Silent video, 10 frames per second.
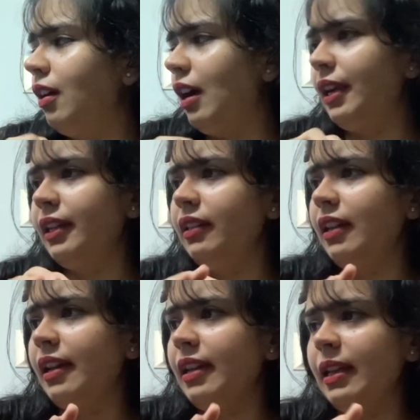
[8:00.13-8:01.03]
I didn't
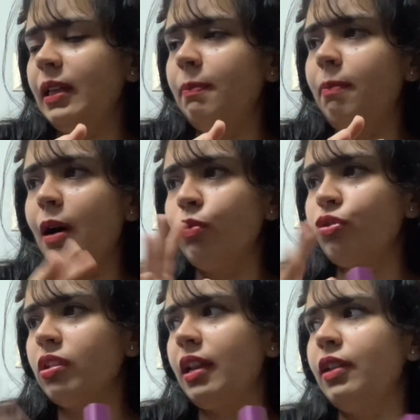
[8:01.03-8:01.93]
get any pouch
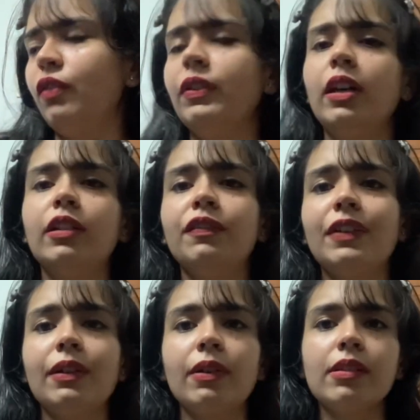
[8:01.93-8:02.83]
in any of the other
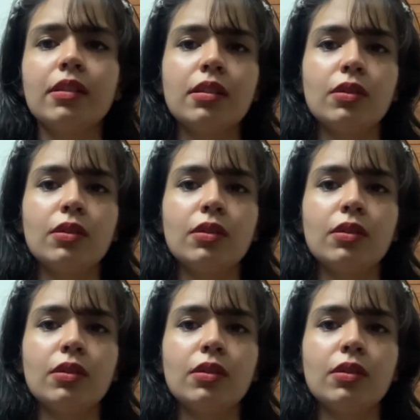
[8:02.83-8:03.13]
fragrances,